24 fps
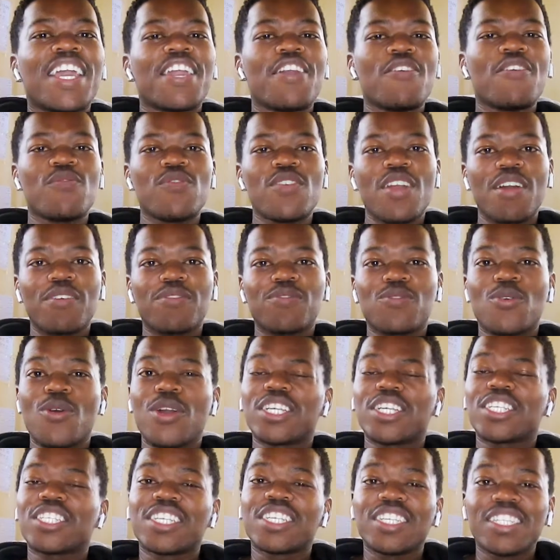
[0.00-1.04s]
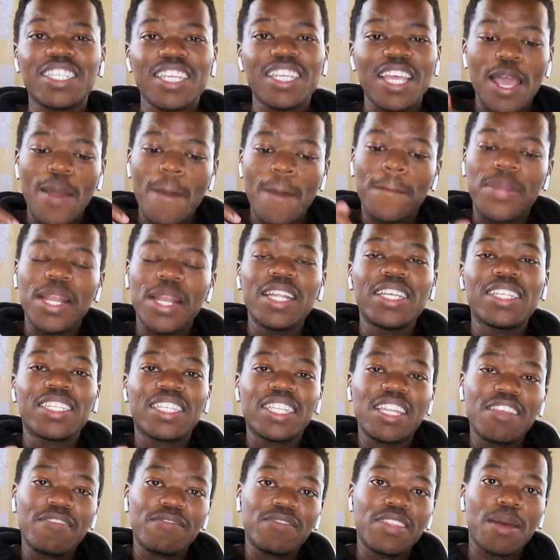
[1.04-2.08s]
If you have questions, please
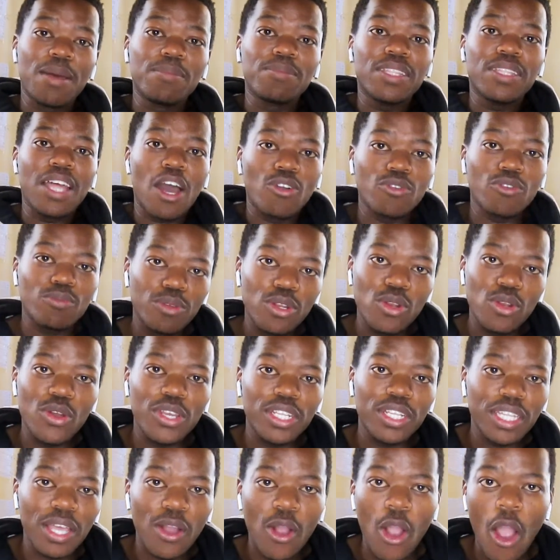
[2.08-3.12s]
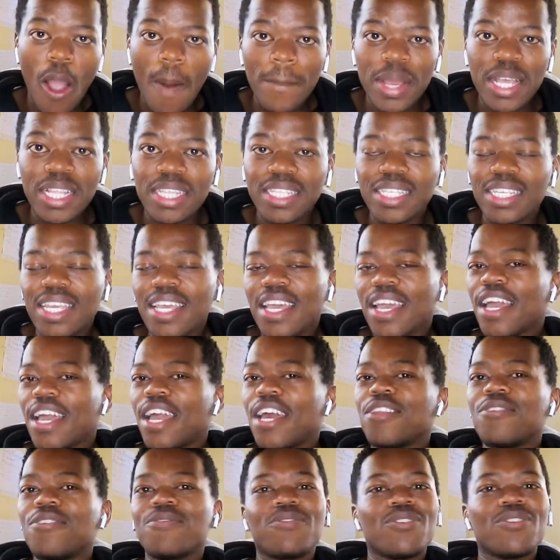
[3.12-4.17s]
leave them down below in the comments,
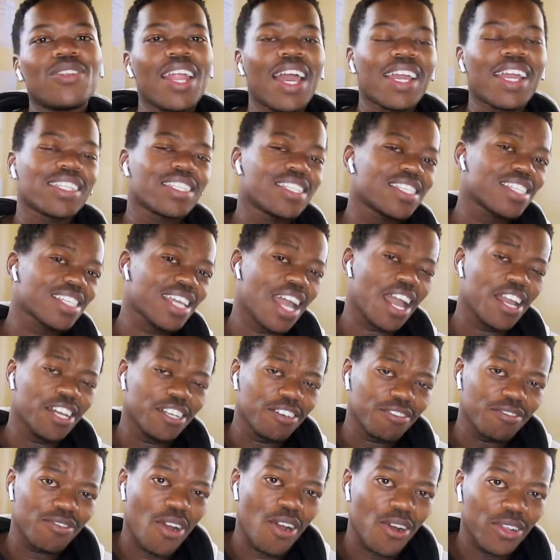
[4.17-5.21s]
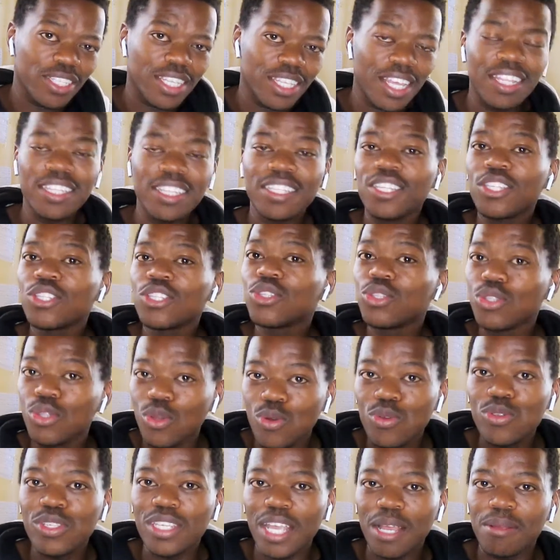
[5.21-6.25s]
and if you like this kind of content,
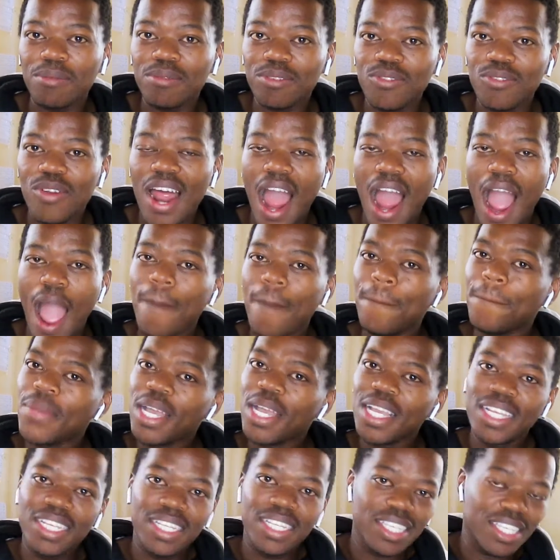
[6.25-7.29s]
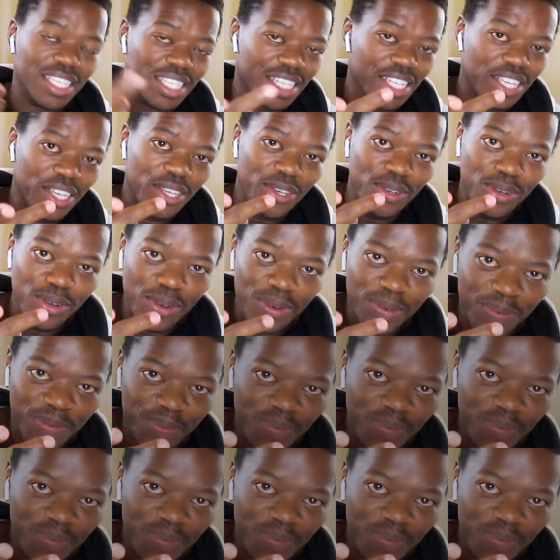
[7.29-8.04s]
do subscribe. See you.